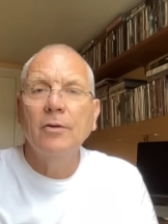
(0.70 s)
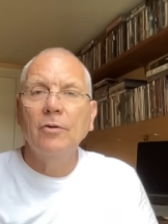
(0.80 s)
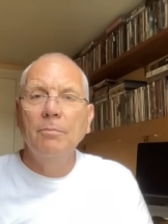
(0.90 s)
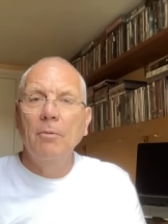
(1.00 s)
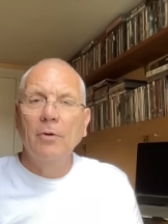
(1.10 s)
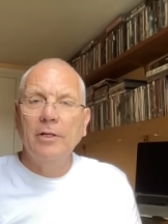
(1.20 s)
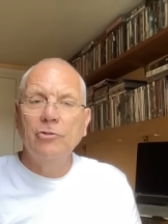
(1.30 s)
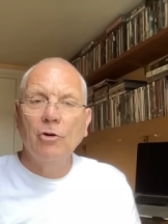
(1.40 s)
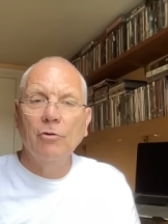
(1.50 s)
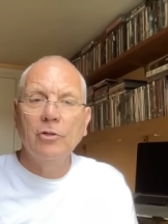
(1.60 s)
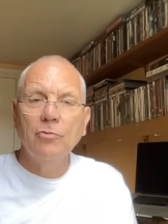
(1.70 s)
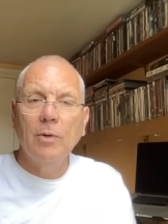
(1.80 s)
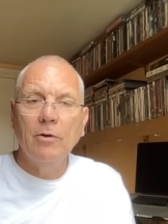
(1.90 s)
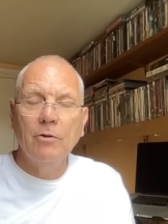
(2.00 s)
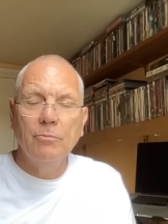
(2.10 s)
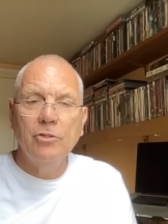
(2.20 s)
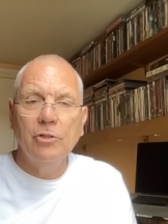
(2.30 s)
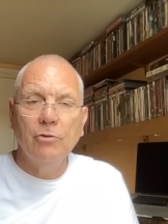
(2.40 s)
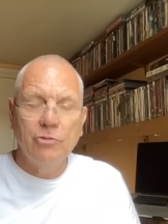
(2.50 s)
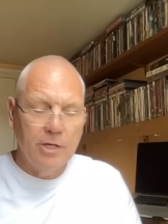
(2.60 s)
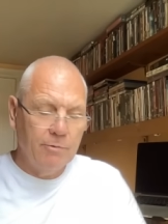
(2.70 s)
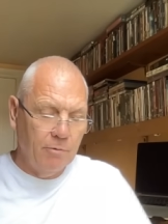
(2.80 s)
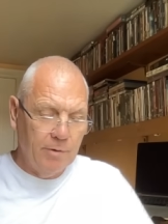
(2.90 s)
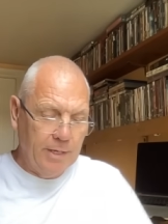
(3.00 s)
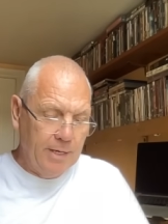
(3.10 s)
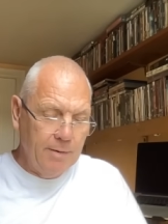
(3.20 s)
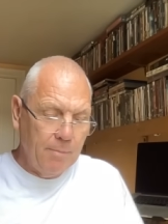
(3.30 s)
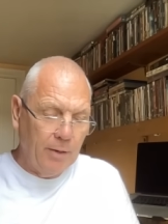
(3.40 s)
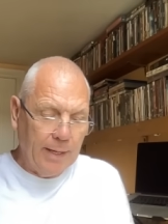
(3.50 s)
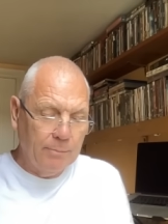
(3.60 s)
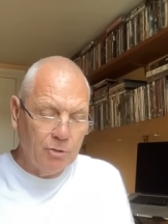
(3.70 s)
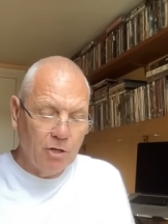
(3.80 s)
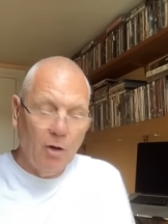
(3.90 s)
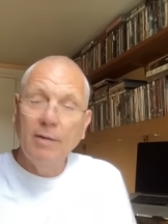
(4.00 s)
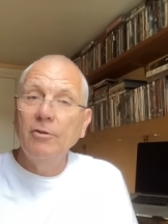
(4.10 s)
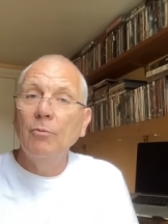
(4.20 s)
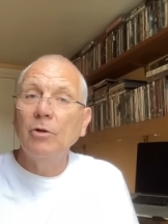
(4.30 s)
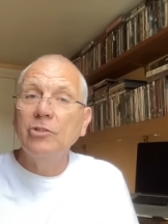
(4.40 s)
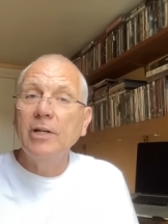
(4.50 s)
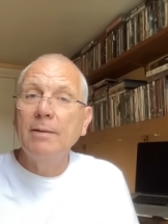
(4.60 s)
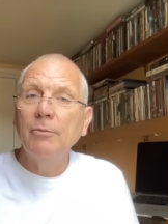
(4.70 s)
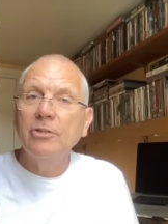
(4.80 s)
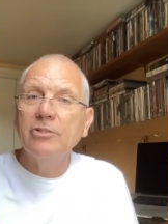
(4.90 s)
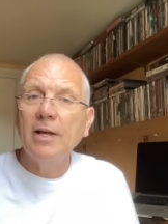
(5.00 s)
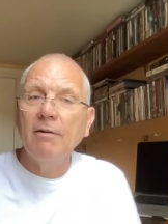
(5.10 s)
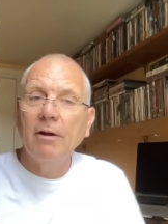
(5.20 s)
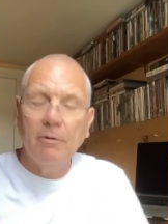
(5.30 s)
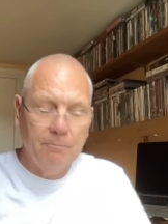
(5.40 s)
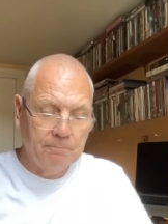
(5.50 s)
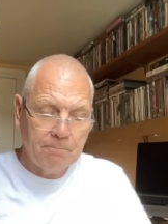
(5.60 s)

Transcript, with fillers: Good morning, Taurus. Welcome to your general reading. My name's Clive. You're watching Emrys Tarot.